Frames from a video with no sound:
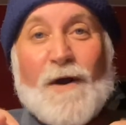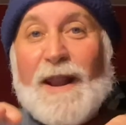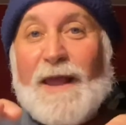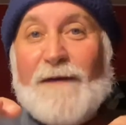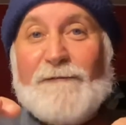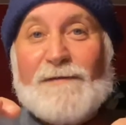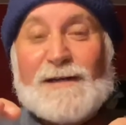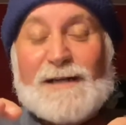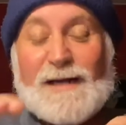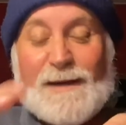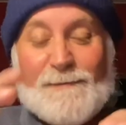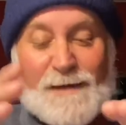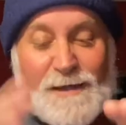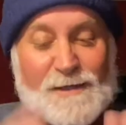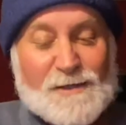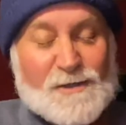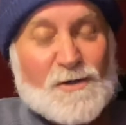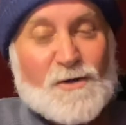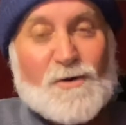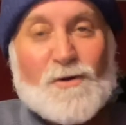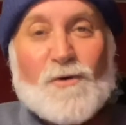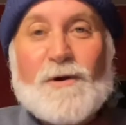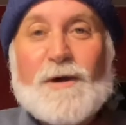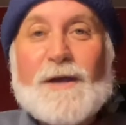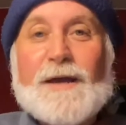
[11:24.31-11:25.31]
and every time they
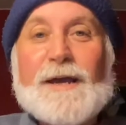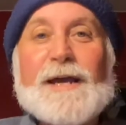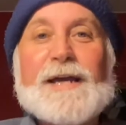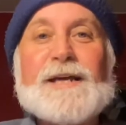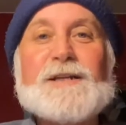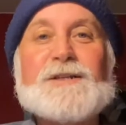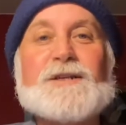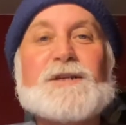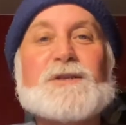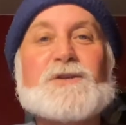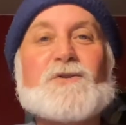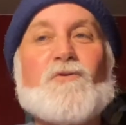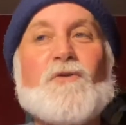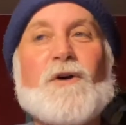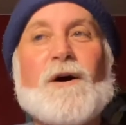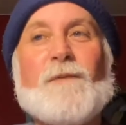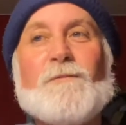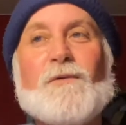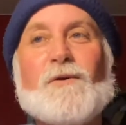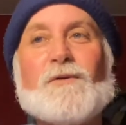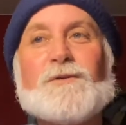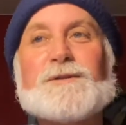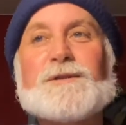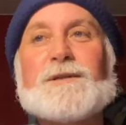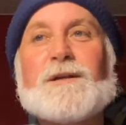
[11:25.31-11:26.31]
do, it just
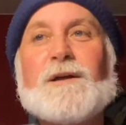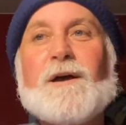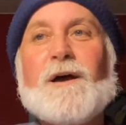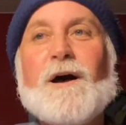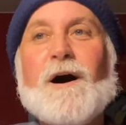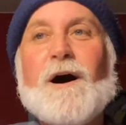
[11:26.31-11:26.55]
crumbles.